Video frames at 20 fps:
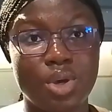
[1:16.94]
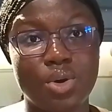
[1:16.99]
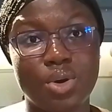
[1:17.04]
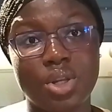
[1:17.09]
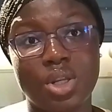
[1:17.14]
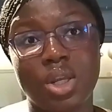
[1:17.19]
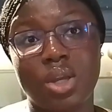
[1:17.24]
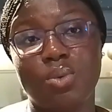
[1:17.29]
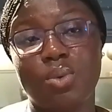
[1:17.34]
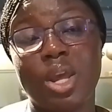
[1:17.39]
with
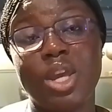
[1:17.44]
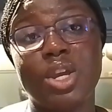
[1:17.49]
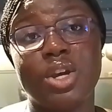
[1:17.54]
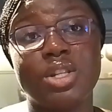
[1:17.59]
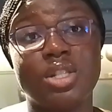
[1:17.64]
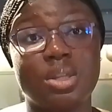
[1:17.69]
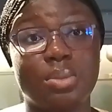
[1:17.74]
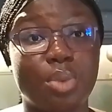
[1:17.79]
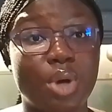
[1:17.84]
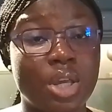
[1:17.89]
coding. When
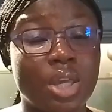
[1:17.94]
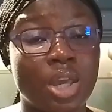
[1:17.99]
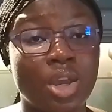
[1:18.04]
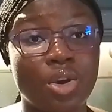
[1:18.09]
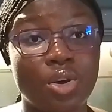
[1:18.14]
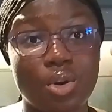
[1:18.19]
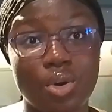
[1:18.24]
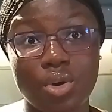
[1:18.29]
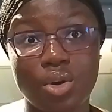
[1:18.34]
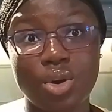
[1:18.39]
you're
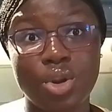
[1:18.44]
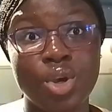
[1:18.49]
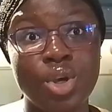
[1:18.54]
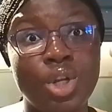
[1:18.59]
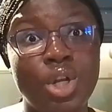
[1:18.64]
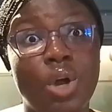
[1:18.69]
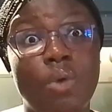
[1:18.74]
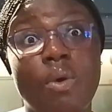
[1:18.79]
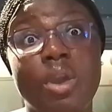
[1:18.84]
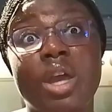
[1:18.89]
debugging code,
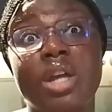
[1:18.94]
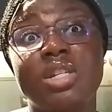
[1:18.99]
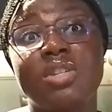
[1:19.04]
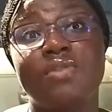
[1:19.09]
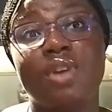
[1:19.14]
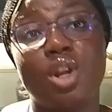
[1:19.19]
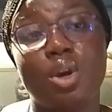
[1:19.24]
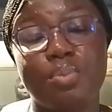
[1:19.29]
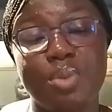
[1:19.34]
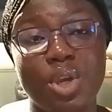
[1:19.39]
when you're
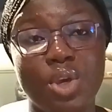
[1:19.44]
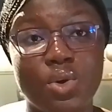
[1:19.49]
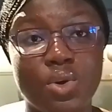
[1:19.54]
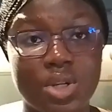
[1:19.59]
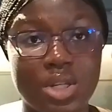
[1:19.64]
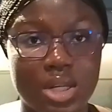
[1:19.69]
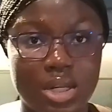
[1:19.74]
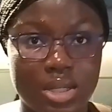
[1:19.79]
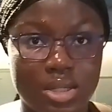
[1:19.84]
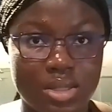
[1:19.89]
developing
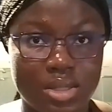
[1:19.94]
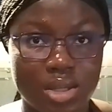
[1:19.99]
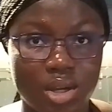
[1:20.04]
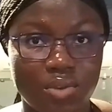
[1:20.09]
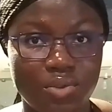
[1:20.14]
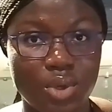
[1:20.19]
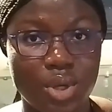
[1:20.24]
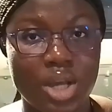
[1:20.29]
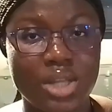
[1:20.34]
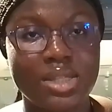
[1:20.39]
code in
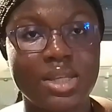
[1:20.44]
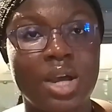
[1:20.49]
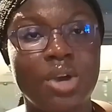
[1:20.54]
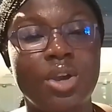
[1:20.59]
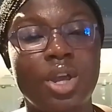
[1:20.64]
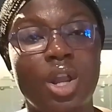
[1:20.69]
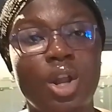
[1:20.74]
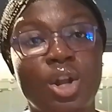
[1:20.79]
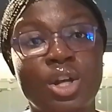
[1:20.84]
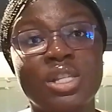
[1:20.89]
itself, you can
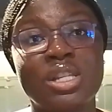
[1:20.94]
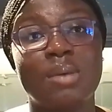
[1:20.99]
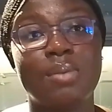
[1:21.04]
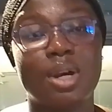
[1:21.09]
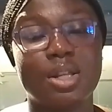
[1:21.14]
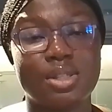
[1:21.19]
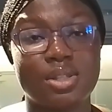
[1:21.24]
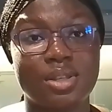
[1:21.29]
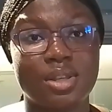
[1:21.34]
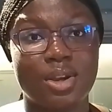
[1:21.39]
tell a lot
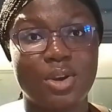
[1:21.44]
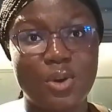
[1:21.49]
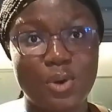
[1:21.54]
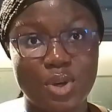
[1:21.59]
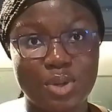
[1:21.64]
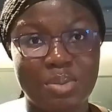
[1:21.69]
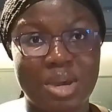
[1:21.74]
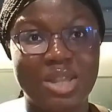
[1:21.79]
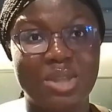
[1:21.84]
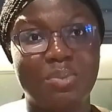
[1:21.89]
about
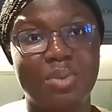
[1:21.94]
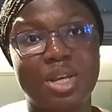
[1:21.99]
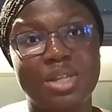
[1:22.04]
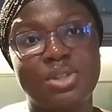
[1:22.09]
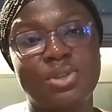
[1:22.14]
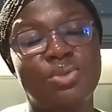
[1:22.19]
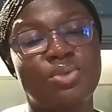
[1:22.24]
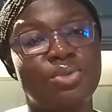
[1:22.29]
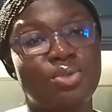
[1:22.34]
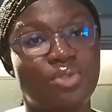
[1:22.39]
code by the
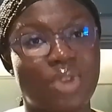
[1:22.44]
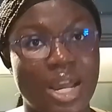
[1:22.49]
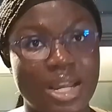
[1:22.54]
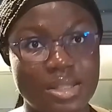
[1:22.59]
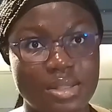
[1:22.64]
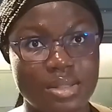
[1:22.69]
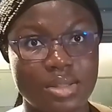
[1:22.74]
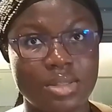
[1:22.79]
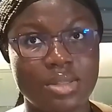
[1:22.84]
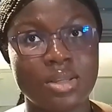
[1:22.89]
person who
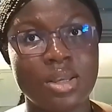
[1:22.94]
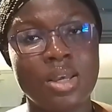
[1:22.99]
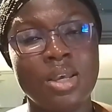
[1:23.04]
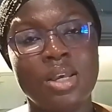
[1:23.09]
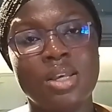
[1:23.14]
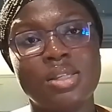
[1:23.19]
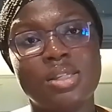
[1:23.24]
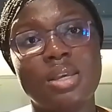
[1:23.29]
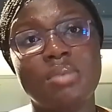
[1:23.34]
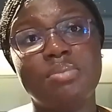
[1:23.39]
writes it.
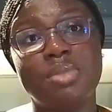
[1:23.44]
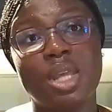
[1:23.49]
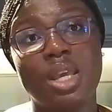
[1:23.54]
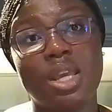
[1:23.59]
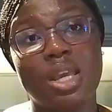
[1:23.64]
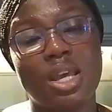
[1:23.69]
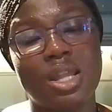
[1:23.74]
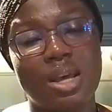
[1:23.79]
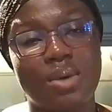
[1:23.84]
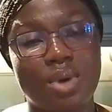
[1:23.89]
Same
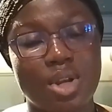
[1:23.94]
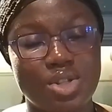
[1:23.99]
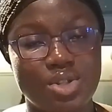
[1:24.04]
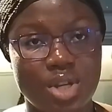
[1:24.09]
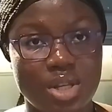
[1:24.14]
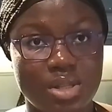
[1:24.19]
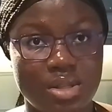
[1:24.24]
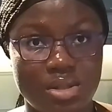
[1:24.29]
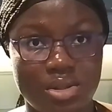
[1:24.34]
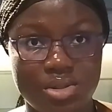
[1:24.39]
thing here that we're
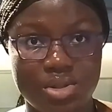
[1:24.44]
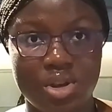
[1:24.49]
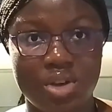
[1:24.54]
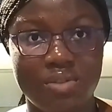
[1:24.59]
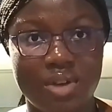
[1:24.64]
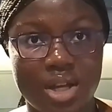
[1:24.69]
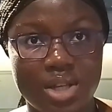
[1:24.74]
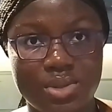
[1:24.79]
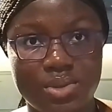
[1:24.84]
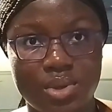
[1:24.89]
trying to
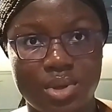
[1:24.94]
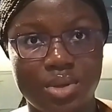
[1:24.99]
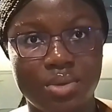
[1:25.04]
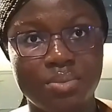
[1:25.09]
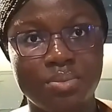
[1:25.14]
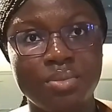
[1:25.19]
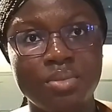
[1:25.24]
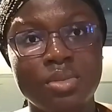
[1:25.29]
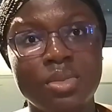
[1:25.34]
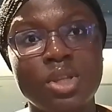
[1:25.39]
discover as
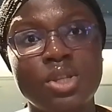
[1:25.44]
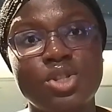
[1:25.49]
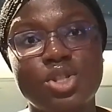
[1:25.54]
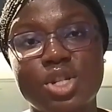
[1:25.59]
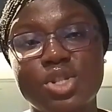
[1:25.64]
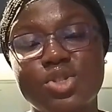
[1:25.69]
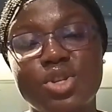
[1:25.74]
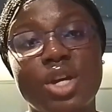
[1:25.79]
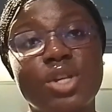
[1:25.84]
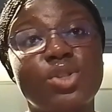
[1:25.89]
well.
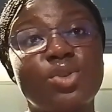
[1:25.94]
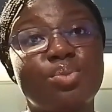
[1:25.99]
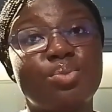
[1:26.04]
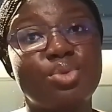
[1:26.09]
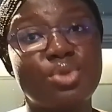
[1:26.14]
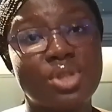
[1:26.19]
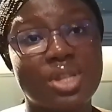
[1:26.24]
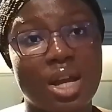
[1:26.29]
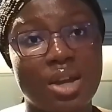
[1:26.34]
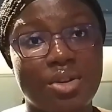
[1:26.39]
Just trying to
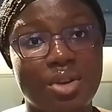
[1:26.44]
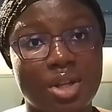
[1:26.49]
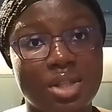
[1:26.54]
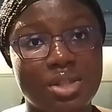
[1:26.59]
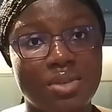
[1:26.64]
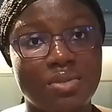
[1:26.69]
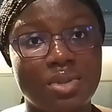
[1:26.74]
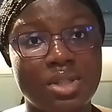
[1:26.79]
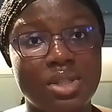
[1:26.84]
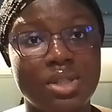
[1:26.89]
boost our
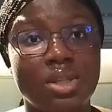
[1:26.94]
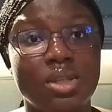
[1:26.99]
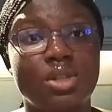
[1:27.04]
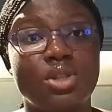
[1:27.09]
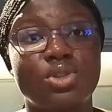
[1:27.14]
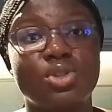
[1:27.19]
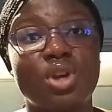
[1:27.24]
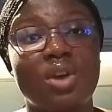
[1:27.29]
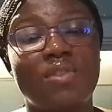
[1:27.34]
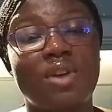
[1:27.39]
creativity,
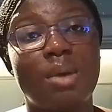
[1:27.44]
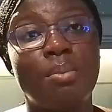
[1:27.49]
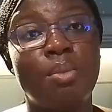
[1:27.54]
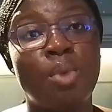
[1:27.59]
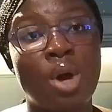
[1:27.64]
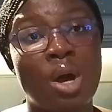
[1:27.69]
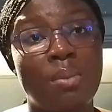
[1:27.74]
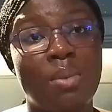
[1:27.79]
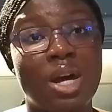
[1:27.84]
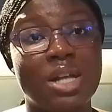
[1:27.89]
discover
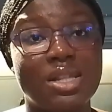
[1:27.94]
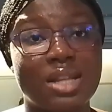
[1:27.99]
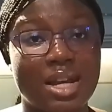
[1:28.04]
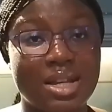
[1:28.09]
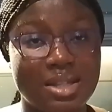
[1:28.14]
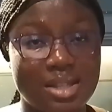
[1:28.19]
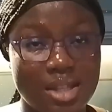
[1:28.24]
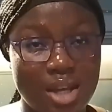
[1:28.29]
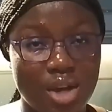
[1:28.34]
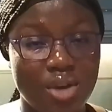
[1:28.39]
more about
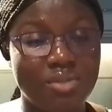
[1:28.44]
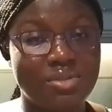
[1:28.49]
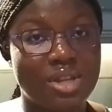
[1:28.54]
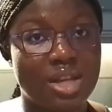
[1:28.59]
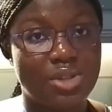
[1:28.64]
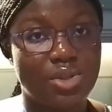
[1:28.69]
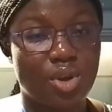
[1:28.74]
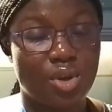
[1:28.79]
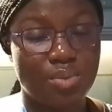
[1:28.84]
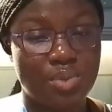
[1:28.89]
ourselves
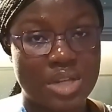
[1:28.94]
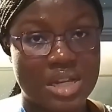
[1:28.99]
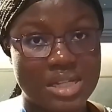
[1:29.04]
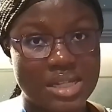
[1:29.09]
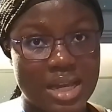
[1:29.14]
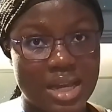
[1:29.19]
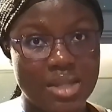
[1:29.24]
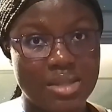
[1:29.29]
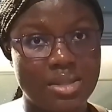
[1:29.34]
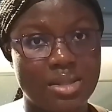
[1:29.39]
as computer
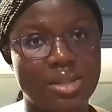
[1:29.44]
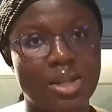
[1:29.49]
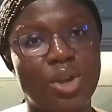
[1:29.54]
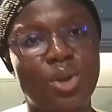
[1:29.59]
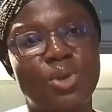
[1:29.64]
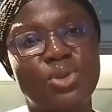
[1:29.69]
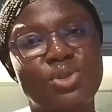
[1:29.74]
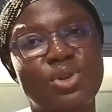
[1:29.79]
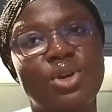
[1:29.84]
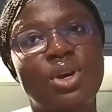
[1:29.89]
scientists,
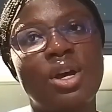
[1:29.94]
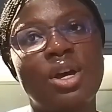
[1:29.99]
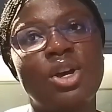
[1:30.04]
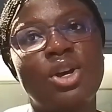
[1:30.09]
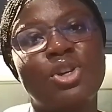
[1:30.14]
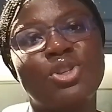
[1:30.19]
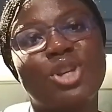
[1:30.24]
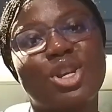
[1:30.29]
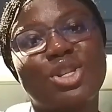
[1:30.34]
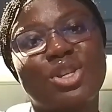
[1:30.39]
and also
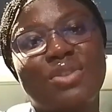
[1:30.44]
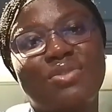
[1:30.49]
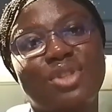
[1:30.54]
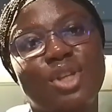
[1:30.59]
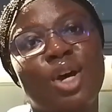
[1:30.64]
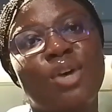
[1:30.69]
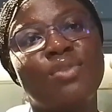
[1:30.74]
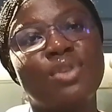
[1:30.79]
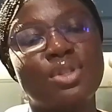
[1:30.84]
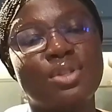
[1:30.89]
sort of
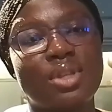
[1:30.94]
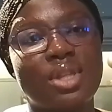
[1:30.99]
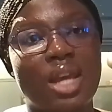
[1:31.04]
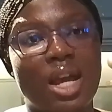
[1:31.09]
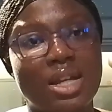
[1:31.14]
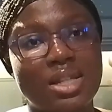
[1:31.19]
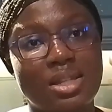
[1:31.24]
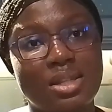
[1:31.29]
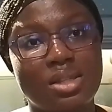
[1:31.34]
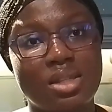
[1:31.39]
delve into
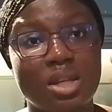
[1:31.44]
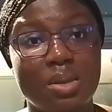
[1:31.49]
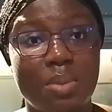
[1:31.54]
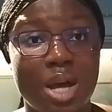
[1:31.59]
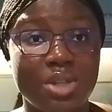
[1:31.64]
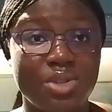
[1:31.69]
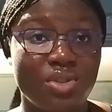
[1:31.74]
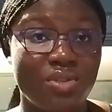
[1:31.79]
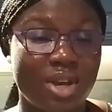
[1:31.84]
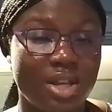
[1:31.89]
the artistic
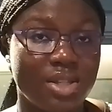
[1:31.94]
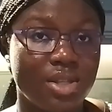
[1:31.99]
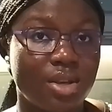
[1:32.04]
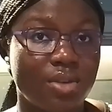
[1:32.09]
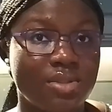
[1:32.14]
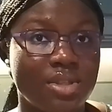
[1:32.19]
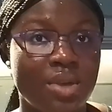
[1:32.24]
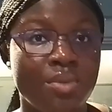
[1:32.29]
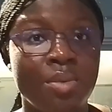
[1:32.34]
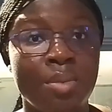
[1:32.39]
part of
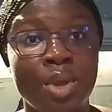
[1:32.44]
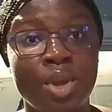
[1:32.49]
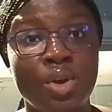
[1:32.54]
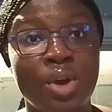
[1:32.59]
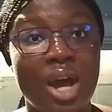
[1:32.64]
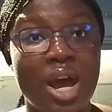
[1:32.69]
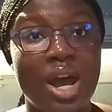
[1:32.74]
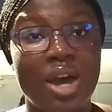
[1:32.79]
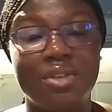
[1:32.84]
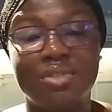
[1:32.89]
ourselves that we may
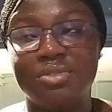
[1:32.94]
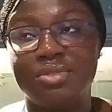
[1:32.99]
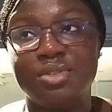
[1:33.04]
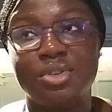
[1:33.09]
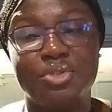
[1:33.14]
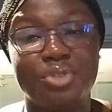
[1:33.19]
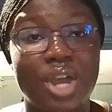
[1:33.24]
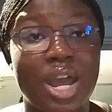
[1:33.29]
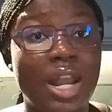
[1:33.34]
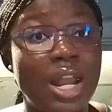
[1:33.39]
not have
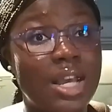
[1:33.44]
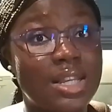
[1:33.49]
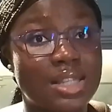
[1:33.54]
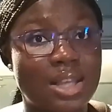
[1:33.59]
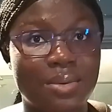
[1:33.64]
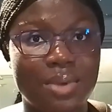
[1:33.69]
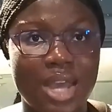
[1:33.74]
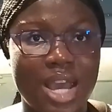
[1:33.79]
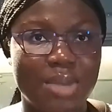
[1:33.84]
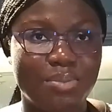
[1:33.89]

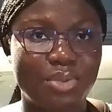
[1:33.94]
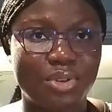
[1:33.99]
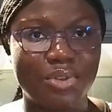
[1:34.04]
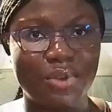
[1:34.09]
realized that we had